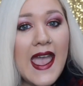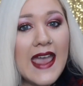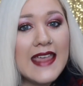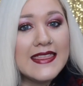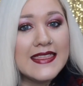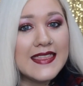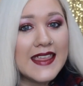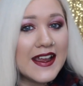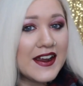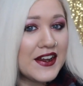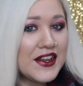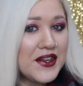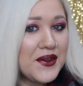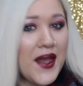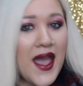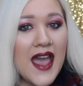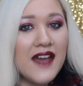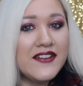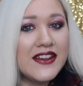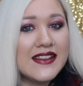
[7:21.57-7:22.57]
And there
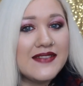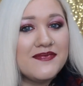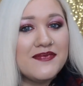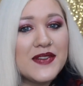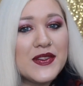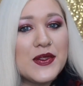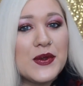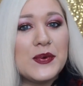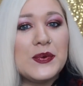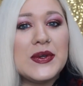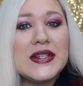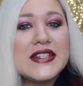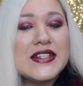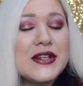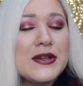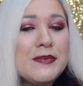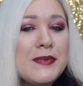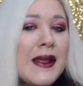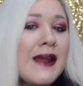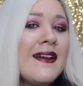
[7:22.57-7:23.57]
you have it the
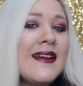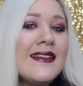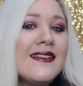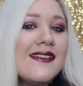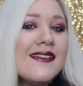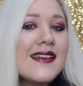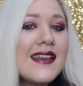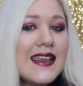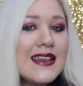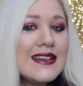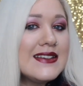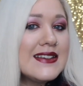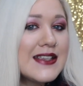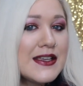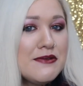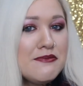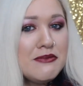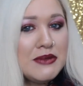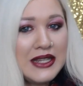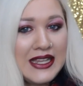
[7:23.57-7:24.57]
winter berry look is
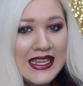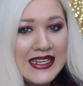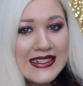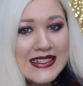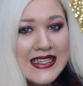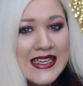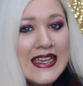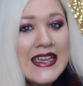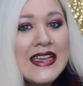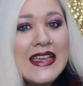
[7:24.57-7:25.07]
complete.